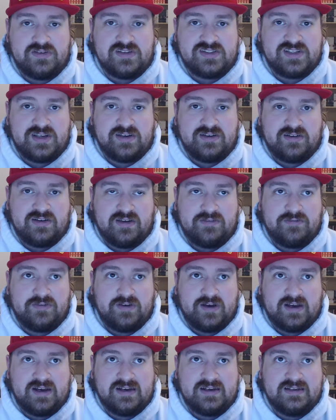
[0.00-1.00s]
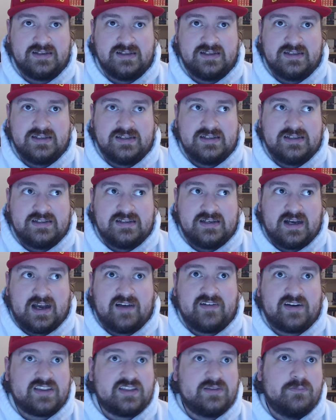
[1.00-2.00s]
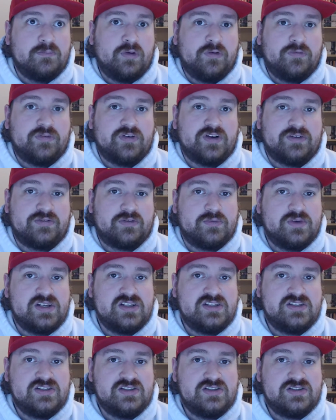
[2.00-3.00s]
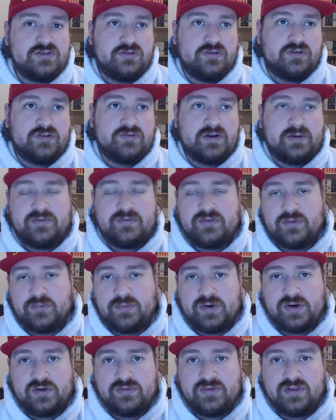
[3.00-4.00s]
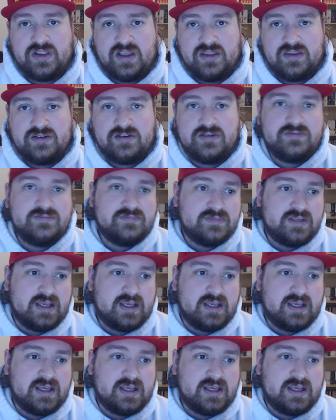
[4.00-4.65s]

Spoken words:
see if I like them both for different reasons, or if I prefer one over the other,